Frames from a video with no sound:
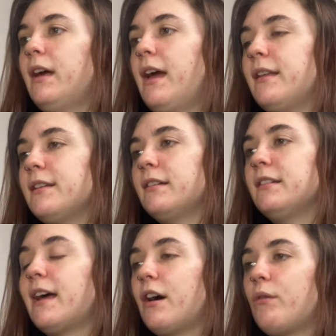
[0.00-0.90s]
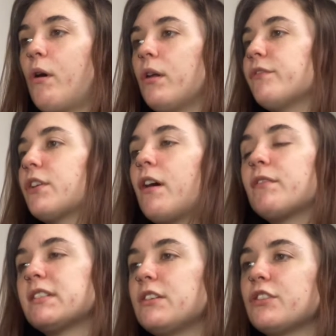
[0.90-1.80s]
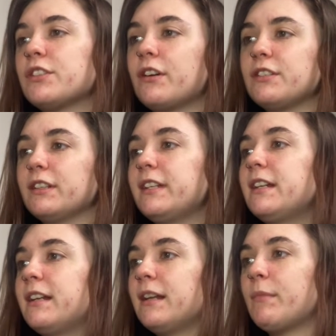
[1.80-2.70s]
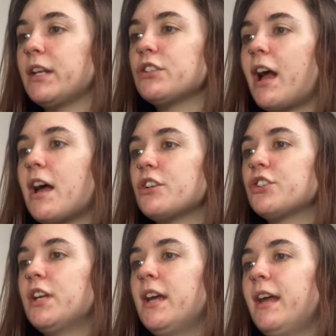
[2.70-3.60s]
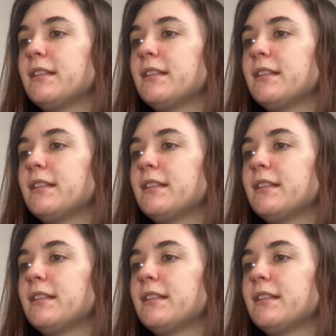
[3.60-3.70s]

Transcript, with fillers: And now all of the conversations are deleted in my trash.